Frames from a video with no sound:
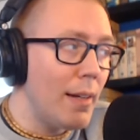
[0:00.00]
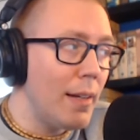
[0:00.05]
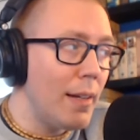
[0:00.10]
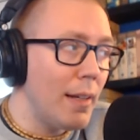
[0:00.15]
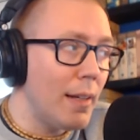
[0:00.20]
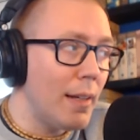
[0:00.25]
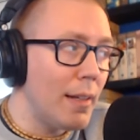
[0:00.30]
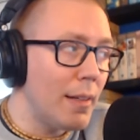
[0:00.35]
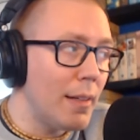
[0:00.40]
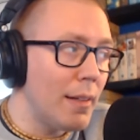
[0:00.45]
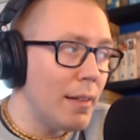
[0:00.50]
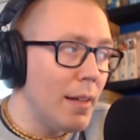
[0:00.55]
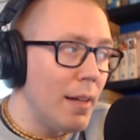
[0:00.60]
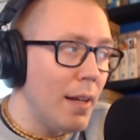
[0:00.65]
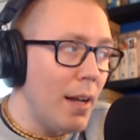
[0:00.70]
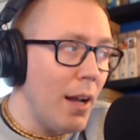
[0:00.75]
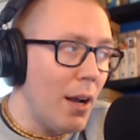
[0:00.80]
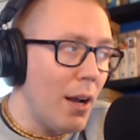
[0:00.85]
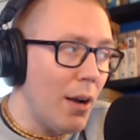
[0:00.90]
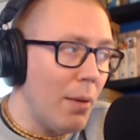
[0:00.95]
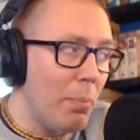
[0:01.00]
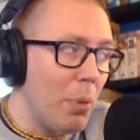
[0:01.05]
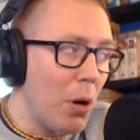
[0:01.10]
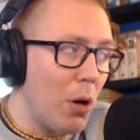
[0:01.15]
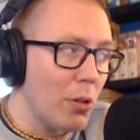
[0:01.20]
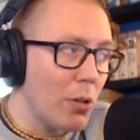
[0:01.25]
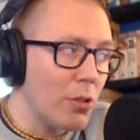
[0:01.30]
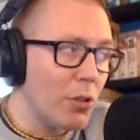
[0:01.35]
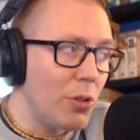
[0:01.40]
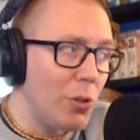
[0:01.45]
in
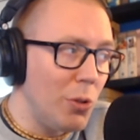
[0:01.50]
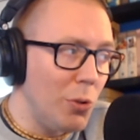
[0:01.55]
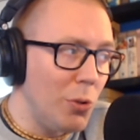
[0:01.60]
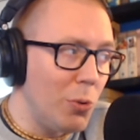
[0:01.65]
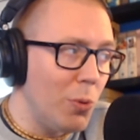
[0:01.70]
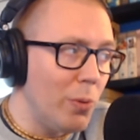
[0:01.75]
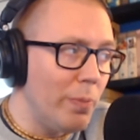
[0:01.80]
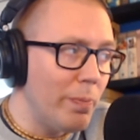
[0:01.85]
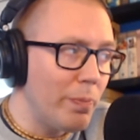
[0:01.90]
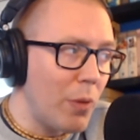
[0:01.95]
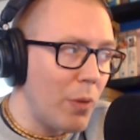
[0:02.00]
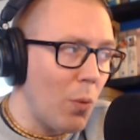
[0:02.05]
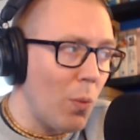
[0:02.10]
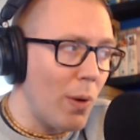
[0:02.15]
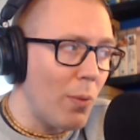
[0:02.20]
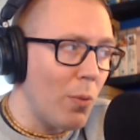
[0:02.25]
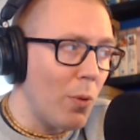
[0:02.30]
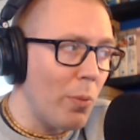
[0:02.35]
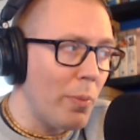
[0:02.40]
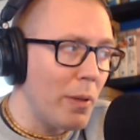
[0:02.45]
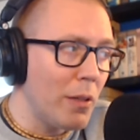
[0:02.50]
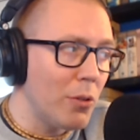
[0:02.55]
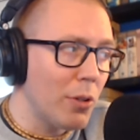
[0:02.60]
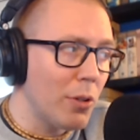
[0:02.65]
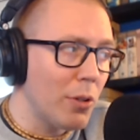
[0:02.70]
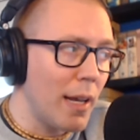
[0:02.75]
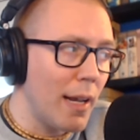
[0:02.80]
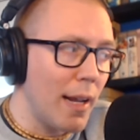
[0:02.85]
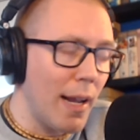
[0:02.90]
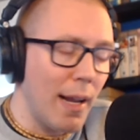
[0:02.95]
part two, we will be
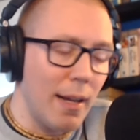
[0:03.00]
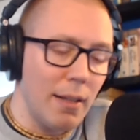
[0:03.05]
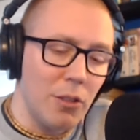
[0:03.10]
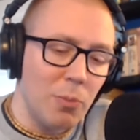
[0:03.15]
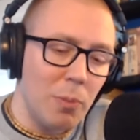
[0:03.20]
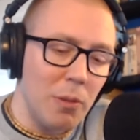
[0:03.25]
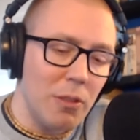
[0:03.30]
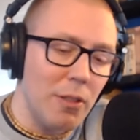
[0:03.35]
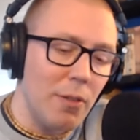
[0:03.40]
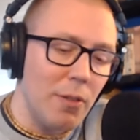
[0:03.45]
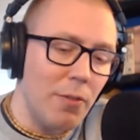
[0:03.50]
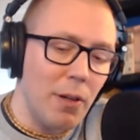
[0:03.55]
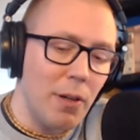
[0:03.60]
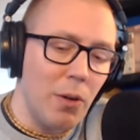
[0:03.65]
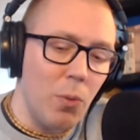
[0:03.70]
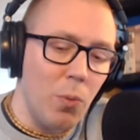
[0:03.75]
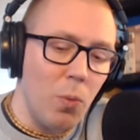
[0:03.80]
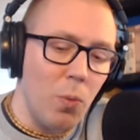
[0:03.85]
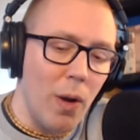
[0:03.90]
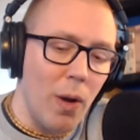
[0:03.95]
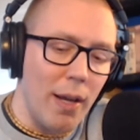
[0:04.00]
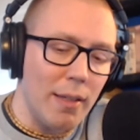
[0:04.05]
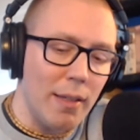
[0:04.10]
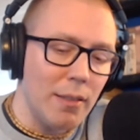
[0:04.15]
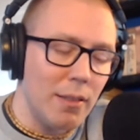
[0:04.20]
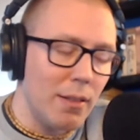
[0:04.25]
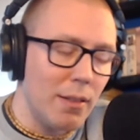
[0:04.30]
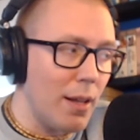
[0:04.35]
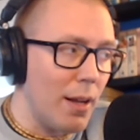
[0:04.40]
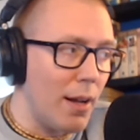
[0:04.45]
looking at specific
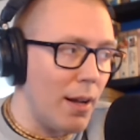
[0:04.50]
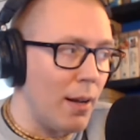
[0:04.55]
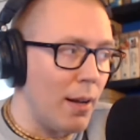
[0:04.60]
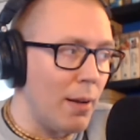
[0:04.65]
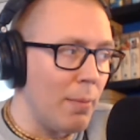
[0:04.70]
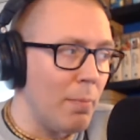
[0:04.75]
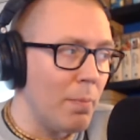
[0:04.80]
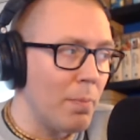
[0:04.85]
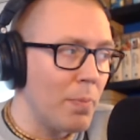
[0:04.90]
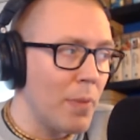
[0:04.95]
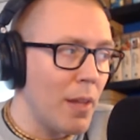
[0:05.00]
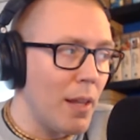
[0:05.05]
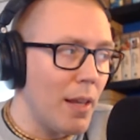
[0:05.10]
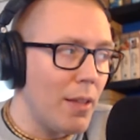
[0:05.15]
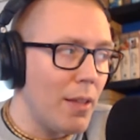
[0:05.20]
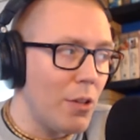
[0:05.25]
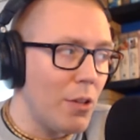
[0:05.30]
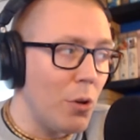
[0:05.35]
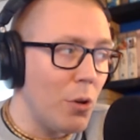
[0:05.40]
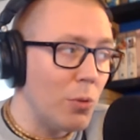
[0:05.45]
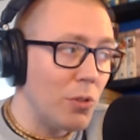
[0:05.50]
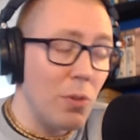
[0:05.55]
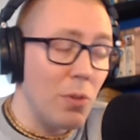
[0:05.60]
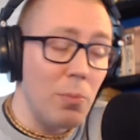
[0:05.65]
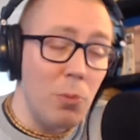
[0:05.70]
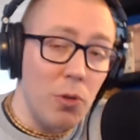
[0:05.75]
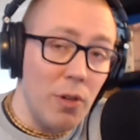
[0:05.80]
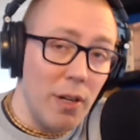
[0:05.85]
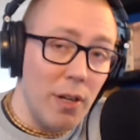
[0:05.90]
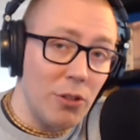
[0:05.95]
ways the nodes of the
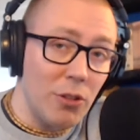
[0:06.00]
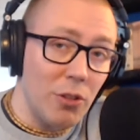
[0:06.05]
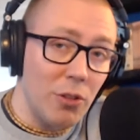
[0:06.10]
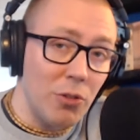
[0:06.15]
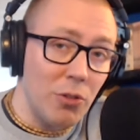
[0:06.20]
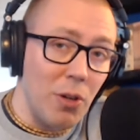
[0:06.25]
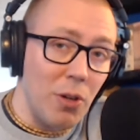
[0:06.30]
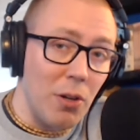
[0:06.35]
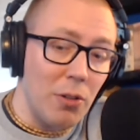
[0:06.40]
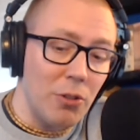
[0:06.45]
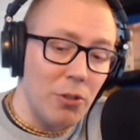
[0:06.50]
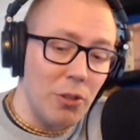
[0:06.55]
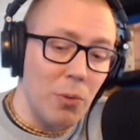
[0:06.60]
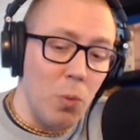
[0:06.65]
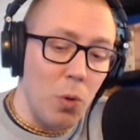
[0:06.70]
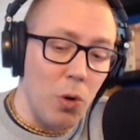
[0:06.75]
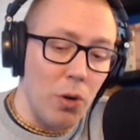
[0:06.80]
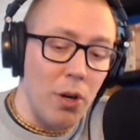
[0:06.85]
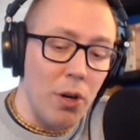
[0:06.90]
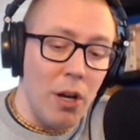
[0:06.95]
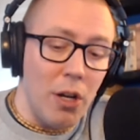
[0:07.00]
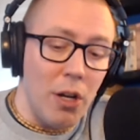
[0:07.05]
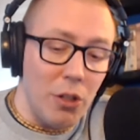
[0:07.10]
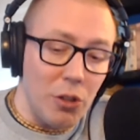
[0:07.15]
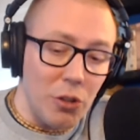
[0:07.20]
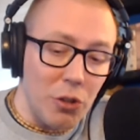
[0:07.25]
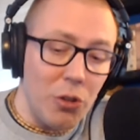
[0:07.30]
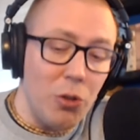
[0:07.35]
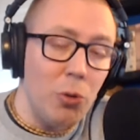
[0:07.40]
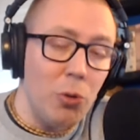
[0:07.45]
moon in ancient astrology were
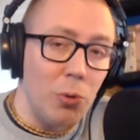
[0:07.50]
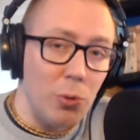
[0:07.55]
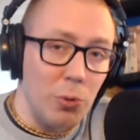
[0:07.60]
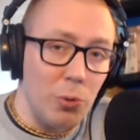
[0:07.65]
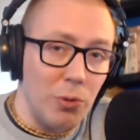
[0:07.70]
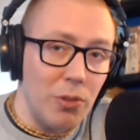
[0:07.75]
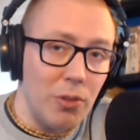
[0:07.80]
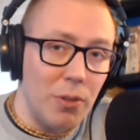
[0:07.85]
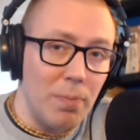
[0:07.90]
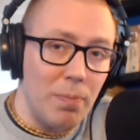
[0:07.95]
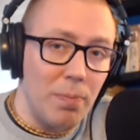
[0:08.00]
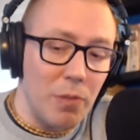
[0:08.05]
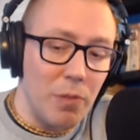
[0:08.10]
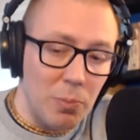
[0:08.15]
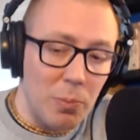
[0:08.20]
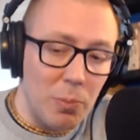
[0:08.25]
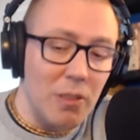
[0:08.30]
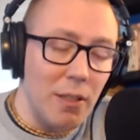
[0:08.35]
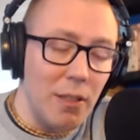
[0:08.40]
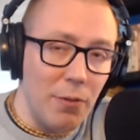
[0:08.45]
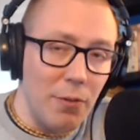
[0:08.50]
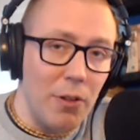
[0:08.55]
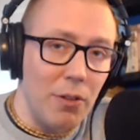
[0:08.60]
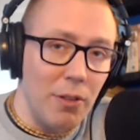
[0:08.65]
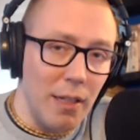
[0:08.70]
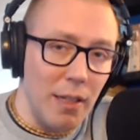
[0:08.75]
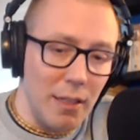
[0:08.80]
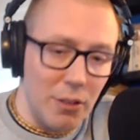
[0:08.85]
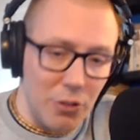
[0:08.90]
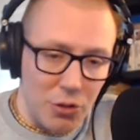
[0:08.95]
used
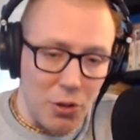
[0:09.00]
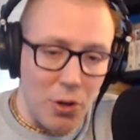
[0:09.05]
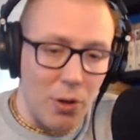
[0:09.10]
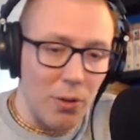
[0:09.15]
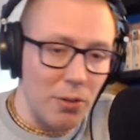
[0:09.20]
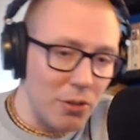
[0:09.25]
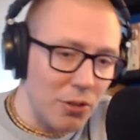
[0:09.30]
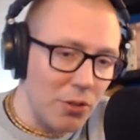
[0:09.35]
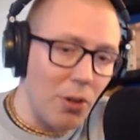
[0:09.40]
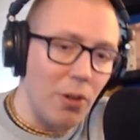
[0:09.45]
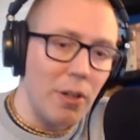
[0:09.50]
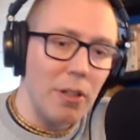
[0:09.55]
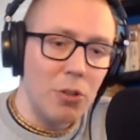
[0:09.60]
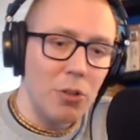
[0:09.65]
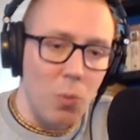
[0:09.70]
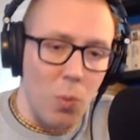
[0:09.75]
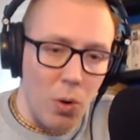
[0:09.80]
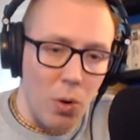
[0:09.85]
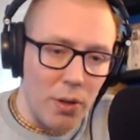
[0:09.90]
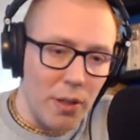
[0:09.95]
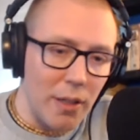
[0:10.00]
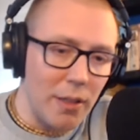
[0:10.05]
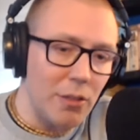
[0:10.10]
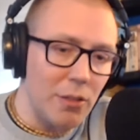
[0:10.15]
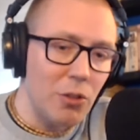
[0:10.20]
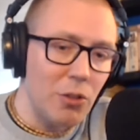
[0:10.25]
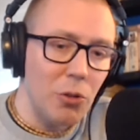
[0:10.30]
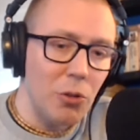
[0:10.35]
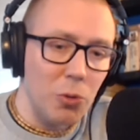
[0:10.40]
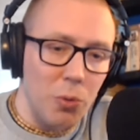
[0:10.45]
specifically in charts, starting to work
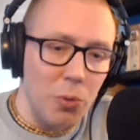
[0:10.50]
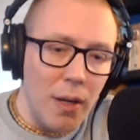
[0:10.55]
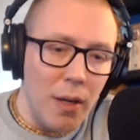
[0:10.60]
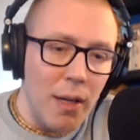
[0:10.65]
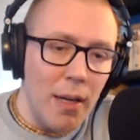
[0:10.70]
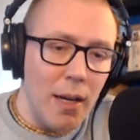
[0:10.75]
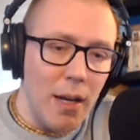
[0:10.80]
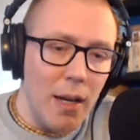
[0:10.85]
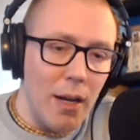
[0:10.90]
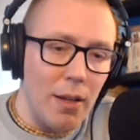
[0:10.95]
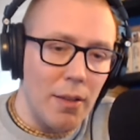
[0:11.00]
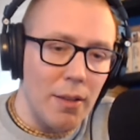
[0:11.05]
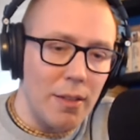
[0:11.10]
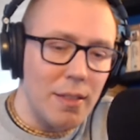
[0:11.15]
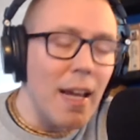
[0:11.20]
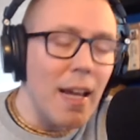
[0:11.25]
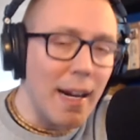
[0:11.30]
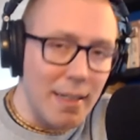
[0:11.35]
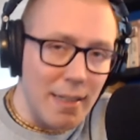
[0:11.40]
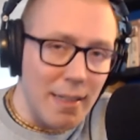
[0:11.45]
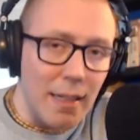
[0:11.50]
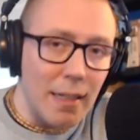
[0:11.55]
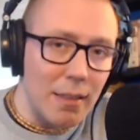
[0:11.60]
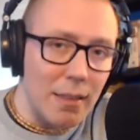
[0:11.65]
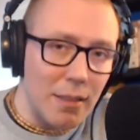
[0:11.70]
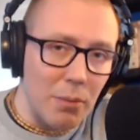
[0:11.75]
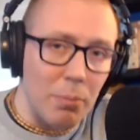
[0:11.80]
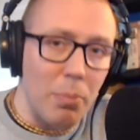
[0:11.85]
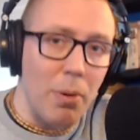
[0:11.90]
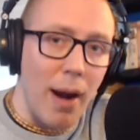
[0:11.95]
into the
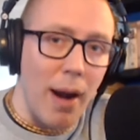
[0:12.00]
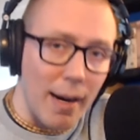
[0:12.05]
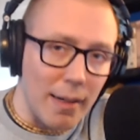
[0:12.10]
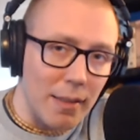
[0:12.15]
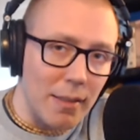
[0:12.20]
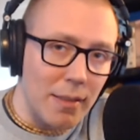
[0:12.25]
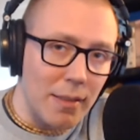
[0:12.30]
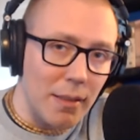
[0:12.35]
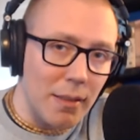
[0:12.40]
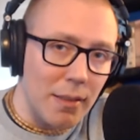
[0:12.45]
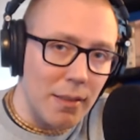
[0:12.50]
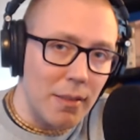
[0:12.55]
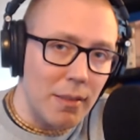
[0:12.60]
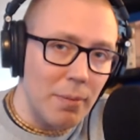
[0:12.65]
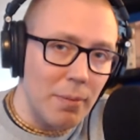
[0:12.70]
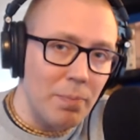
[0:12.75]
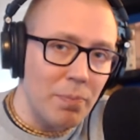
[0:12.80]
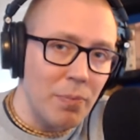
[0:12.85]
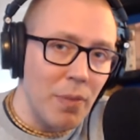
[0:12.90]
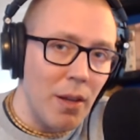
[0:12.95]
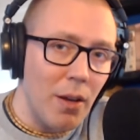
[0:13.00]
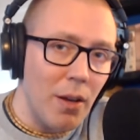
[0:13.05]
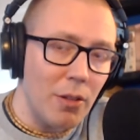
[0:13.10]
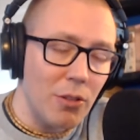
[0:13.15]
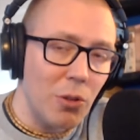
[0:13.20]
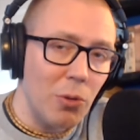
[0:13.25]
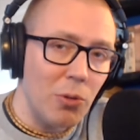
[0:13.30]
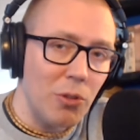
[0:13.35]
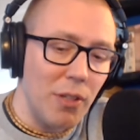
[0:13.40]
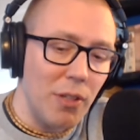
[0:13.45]
techniques and practices
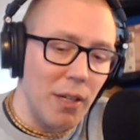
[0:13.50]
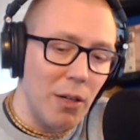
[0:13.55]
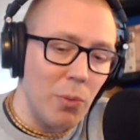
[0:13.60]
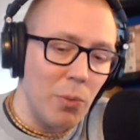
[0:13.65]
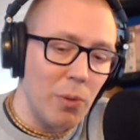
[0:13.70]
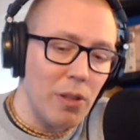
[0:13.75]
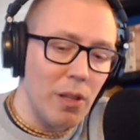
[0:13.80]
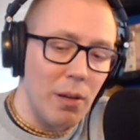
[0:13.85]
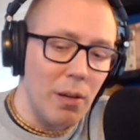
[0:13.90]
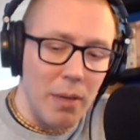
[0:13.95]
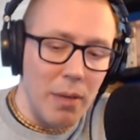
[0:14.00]
associated with them.